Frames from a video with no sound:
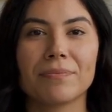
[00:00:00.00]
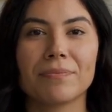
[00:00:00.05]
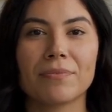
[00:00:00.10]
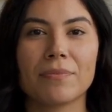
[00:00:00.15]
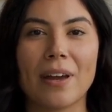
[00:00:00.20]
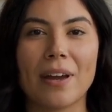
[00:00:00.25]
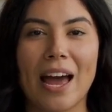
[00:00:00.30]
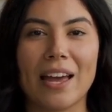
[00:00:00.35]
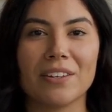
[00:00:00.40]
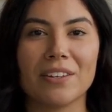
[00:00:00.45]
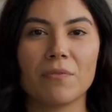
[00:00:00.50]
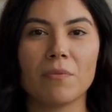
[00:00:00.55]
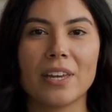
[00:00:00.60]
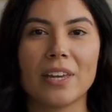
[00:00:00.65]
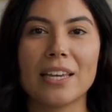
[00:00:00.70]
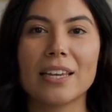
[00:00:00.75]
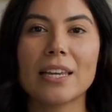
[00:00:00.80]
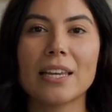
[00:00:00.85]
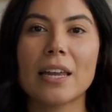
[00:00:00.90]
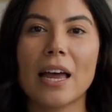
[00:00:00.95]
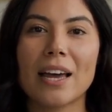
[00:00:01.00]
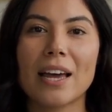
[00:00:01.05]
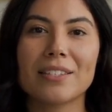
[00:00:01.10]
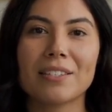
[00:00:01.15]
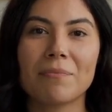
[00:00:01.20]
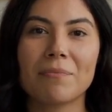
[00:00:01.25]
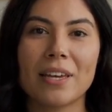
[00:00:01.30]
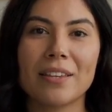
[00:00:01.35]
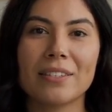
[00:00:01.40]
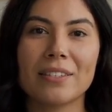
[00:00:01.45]
Last week, I
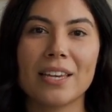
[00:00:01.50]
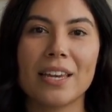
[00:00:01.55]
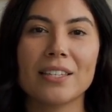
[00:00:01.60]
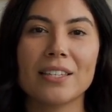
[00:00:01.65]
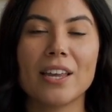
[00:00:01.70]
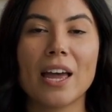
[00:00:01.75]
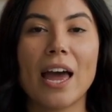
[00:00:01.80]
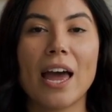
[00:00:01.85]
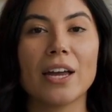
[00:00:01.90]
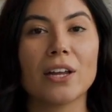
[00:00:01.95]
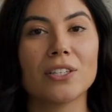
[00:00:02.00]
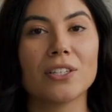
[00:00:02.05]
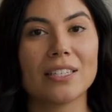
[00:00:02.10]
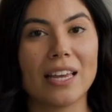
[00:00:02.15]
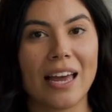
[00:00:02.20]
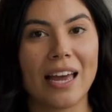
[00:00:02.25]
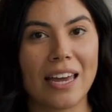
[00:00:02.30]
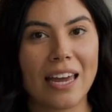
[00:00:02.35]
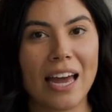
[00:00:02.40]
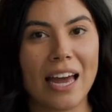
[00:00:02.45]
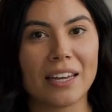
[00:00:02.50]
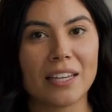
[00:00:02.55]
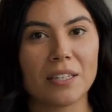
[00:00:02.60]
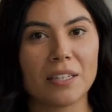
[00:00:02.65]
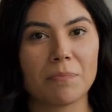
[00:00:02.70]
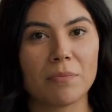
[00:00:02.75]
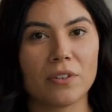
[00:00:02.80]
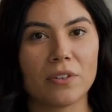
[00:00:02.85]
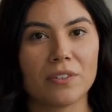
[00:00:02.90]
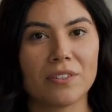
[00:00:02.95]
spent the entire day at an
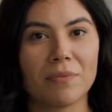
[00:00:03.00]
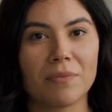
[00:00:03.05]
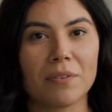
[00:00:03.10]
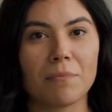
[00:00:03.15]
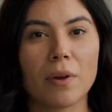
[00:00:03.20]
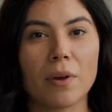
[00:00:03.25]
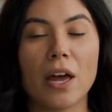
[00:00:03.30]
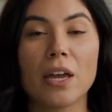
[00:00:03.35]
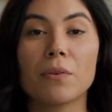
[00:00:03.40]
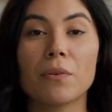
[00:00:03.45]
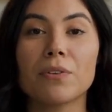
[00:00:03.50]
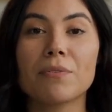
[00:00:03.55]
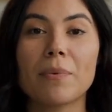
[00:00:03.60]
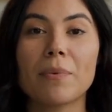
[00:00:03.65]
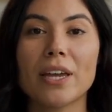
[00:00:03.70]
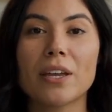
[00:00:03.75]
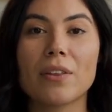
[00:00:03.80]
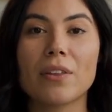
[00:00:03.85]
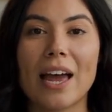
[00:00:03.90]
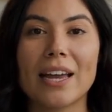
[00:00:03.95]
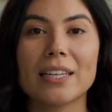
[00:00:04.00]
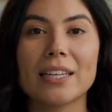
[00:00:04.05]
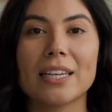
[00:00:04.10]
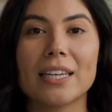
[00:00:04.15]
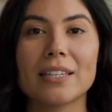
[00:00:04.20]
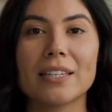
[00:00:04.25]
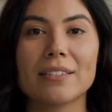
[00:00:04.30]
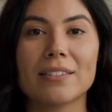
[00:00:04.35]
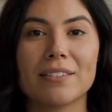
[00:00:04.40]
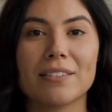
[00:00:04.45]
amusement park with my
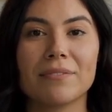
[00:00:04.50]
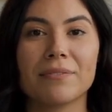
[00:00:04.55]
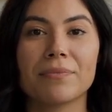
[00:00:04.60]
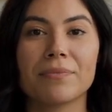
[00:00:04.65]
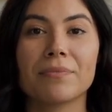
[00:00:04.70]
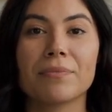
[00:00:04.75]
grandkids,